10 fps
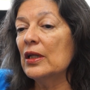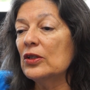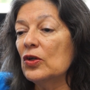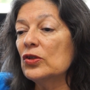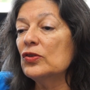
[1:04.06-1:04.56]

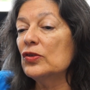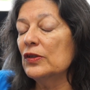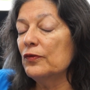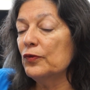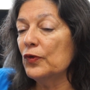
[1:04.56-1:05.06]
and Customs
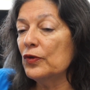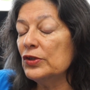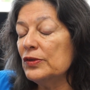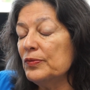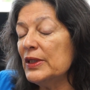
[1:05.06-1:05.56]

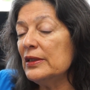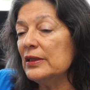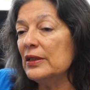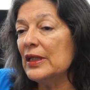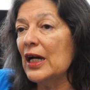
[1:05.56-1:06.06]
Enforcement,
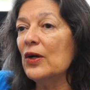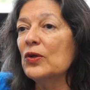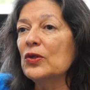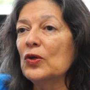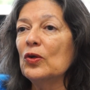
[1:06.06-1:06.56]

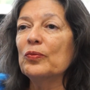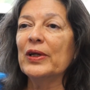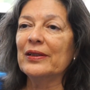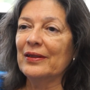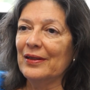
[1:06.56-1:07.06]
now called
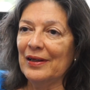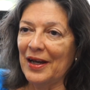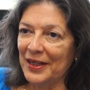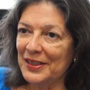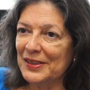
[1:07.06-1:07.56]
by
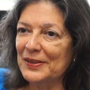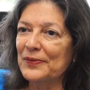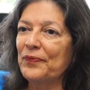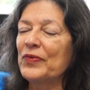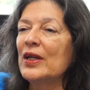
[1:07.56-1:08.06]
ICE.
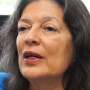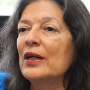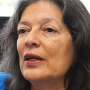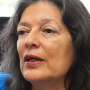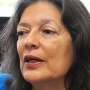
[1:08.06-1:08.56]

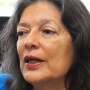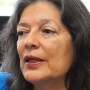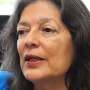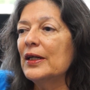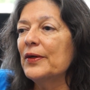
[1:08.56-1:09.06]

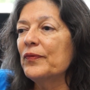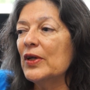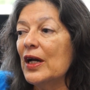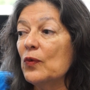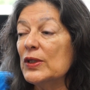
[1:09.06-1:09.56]
And um,
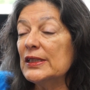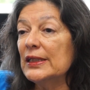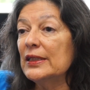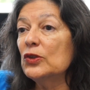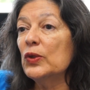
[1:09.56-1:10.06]
I was
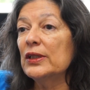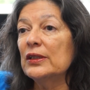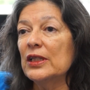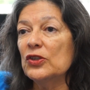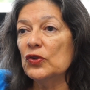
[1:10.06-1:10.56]
sent to a
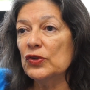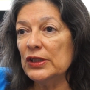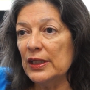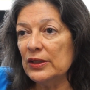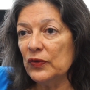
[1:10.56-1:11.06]
detention
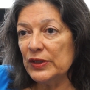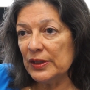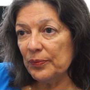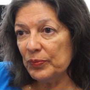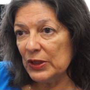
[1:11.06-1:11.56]
center in
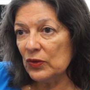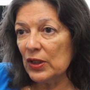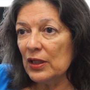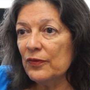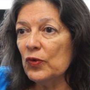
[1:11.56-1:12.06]
San Pedro,
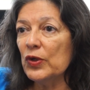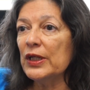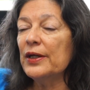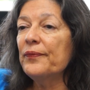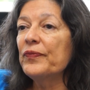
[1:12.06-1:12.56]

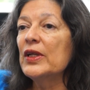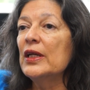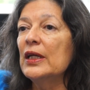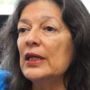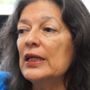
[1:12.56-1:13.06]
California.
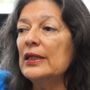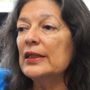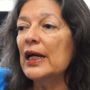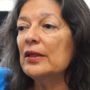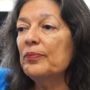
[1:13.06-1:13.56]

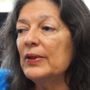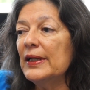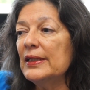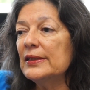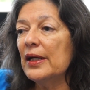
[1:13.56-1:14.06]
In that
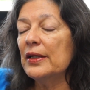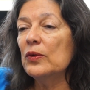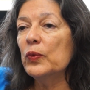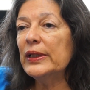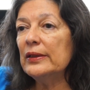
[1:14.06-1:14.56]
place,
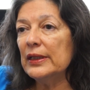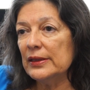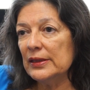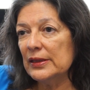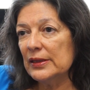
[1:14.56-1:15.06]
I
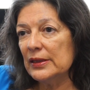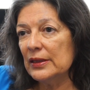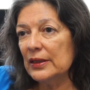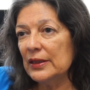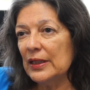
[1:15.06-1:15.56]
witnessed
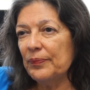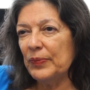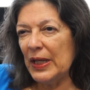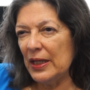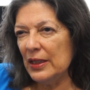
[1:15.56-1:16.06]
the
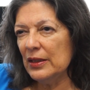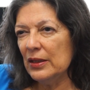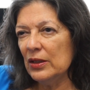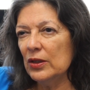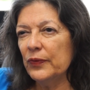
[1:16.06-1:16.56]

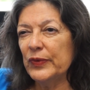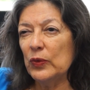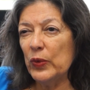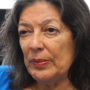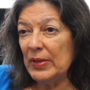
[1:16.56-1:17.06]
pain of
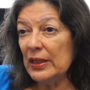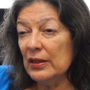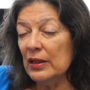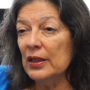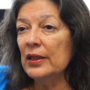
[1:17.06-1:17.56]
the
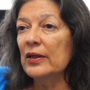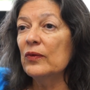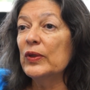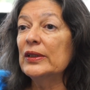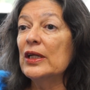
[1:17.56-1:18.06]
women
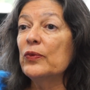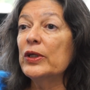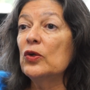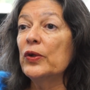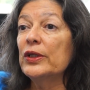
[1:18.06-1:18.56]
when they
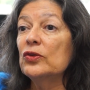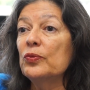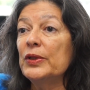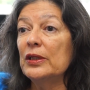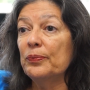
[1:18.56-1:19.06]
were going
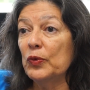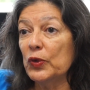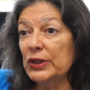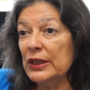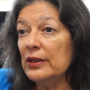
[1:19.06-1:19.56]
to be
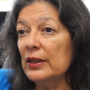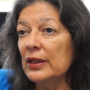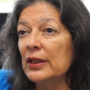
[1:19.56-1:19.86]
deported.